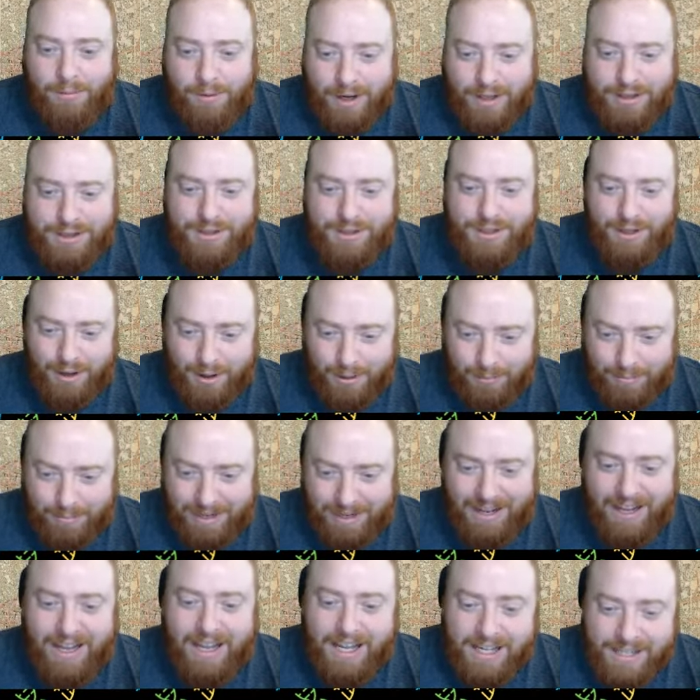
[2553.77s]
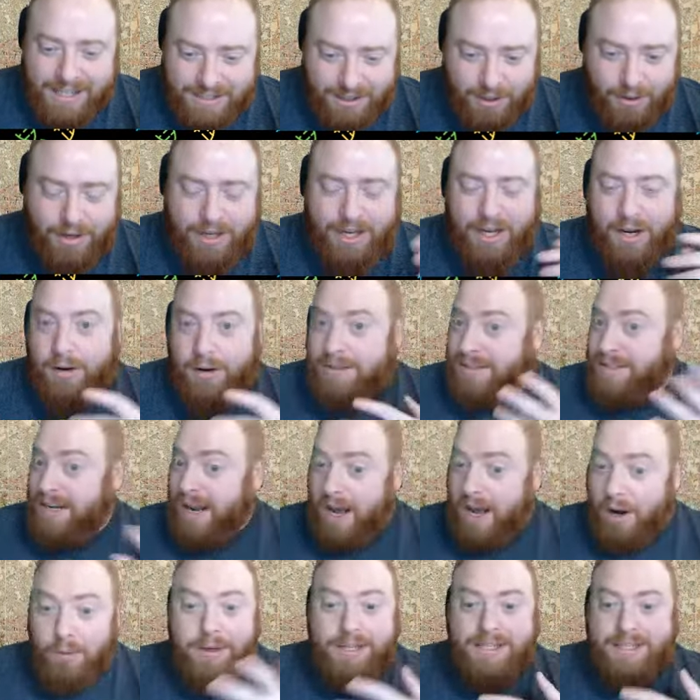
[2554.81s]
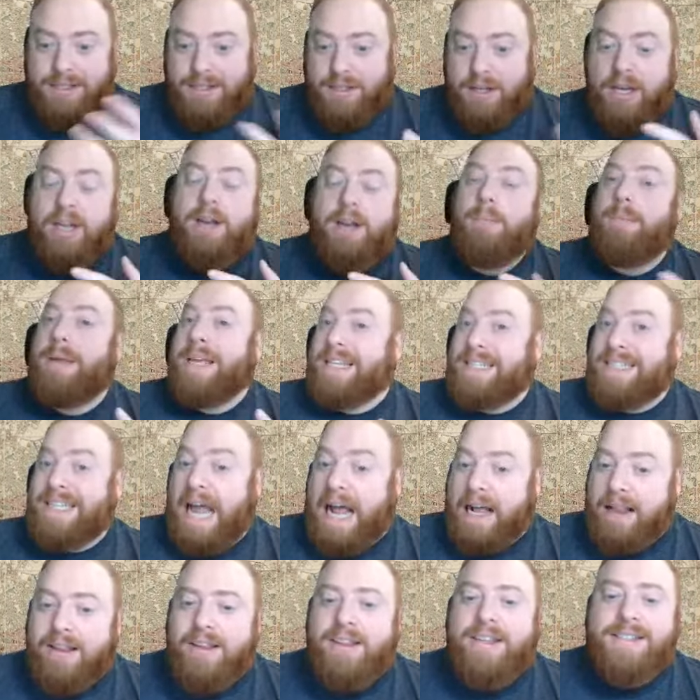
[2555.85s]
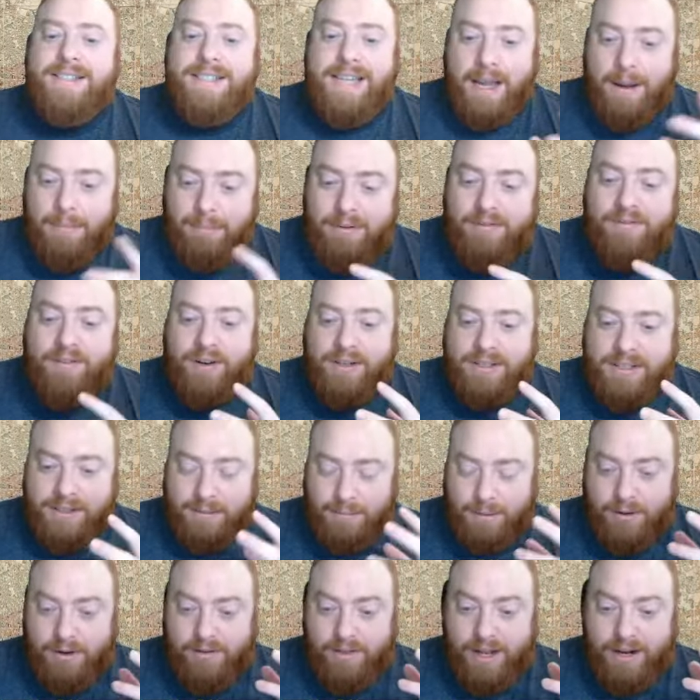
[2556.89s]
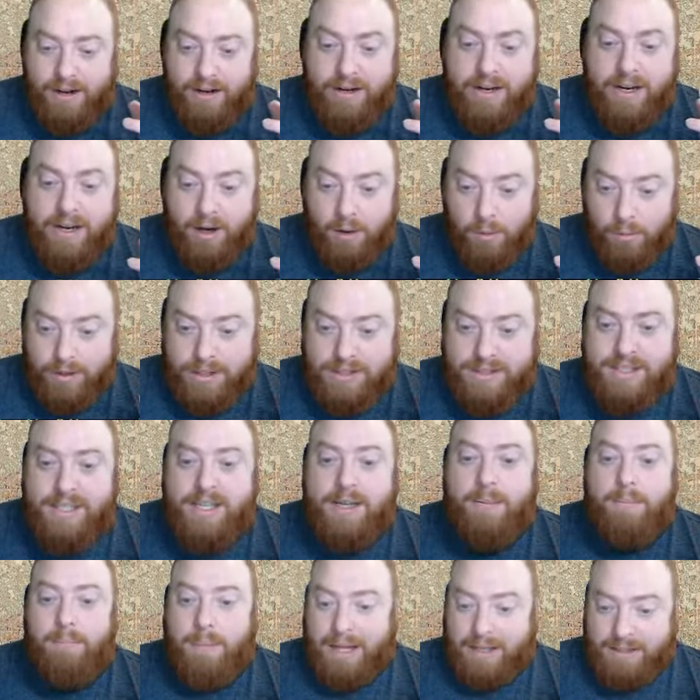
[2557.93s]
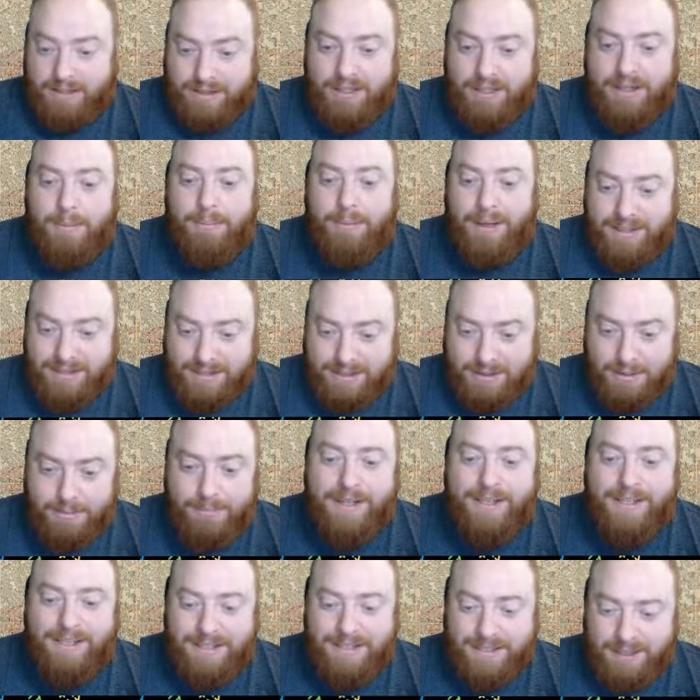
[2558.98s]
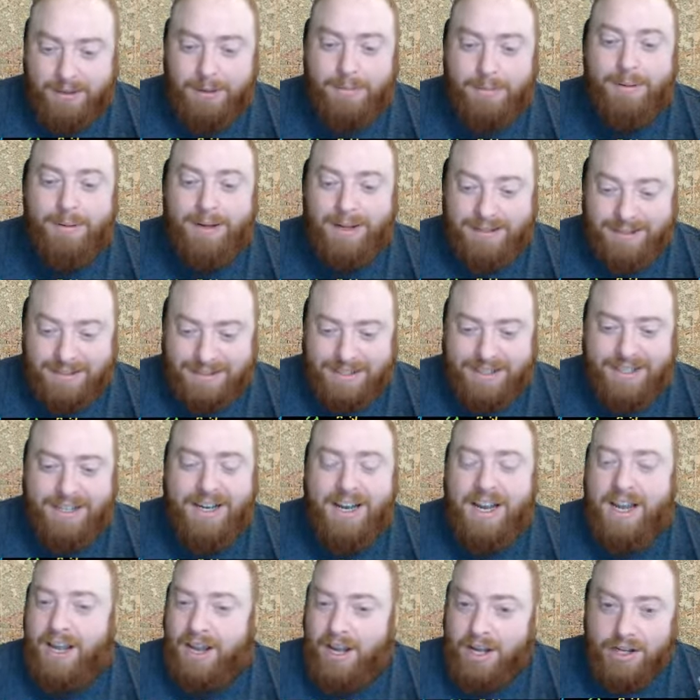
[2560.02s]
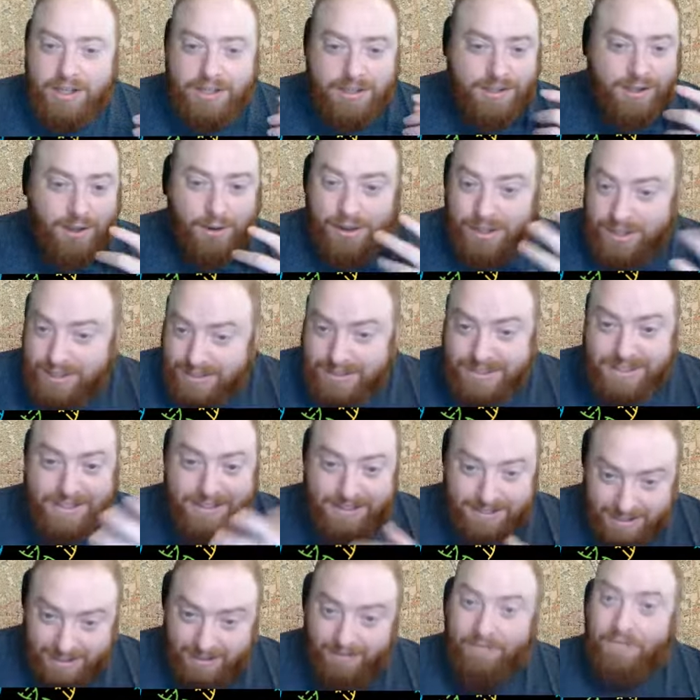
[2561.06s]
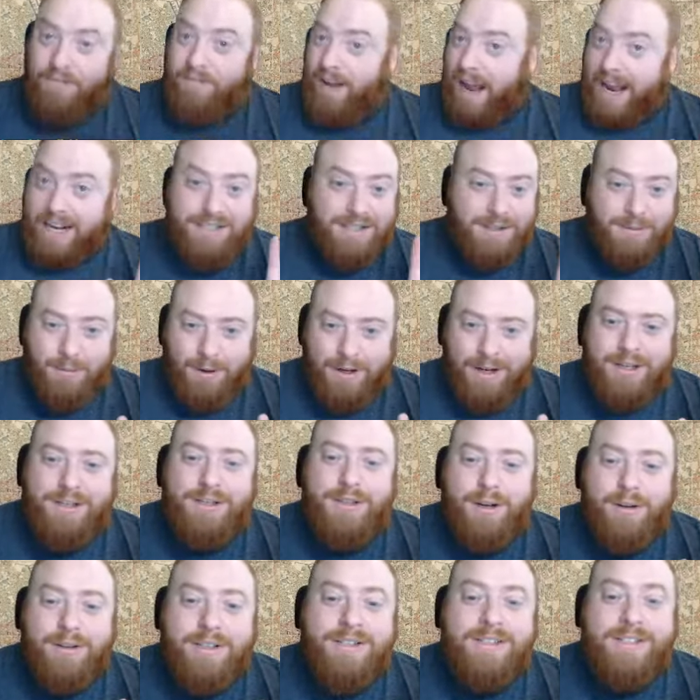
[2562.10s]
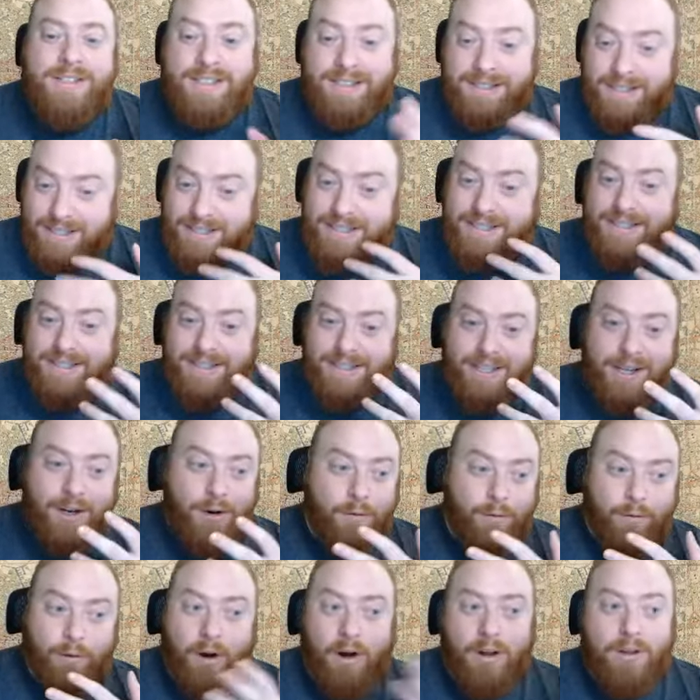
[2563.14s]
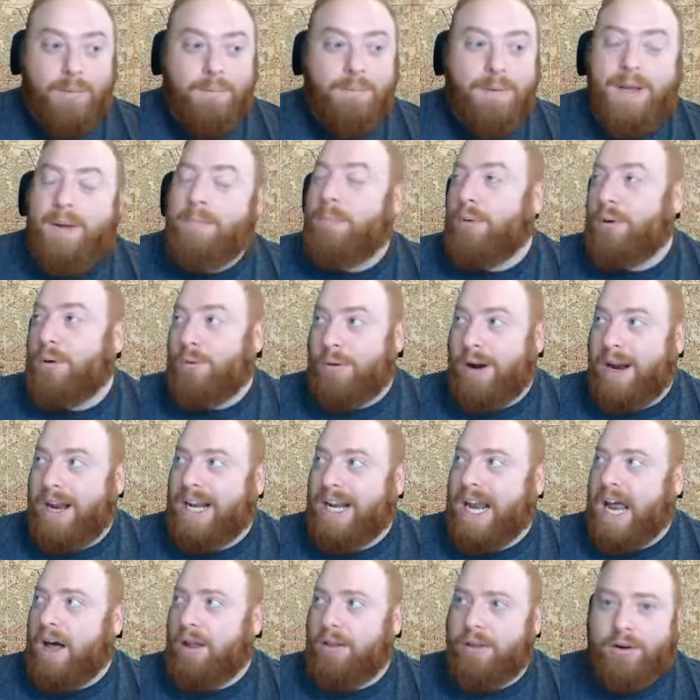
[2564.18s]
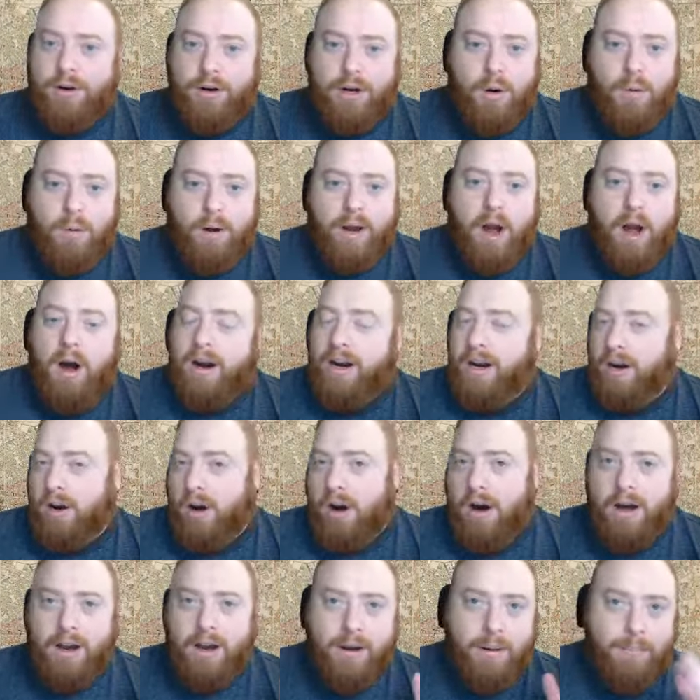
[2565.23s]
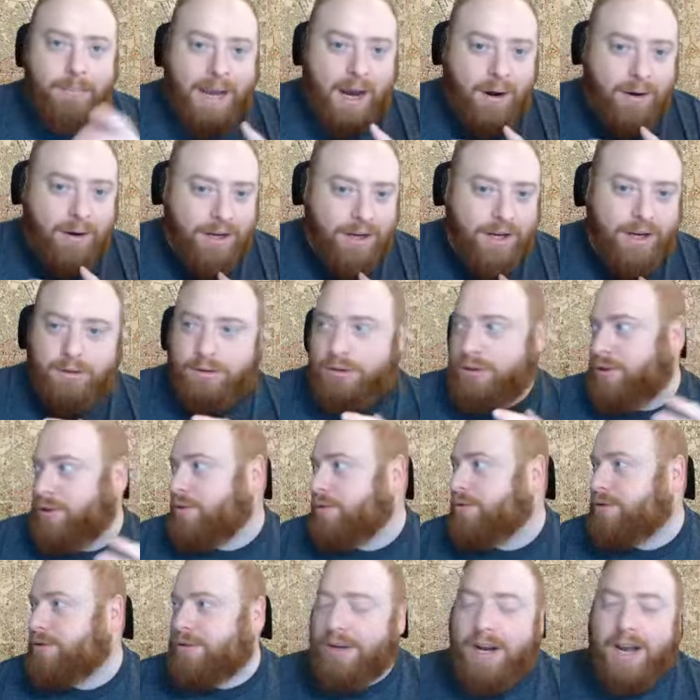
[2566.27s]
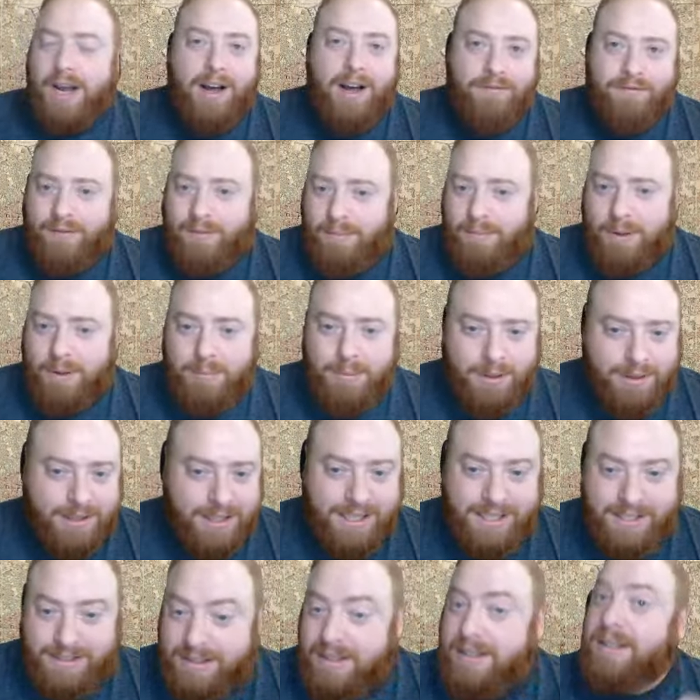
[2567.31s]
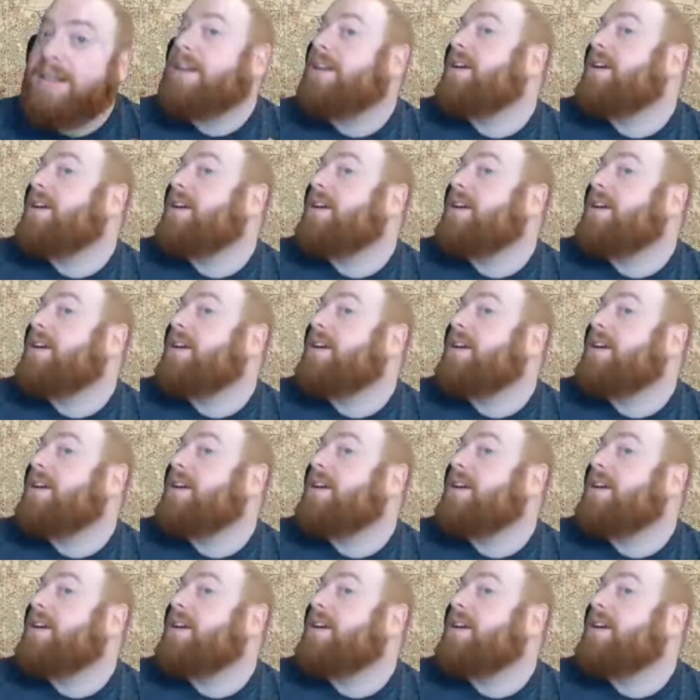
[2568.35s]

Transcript: Russia, Armenia. So, you know, it's not always going to be exactly the same, but very similar. And then here we see Palestinian, Palestinian, Palestinian, Palestinian. So, this is, I just wanted to show this because this is, you know, for all the people right now that are going on and on about, you know, Jews are not from the Middle East,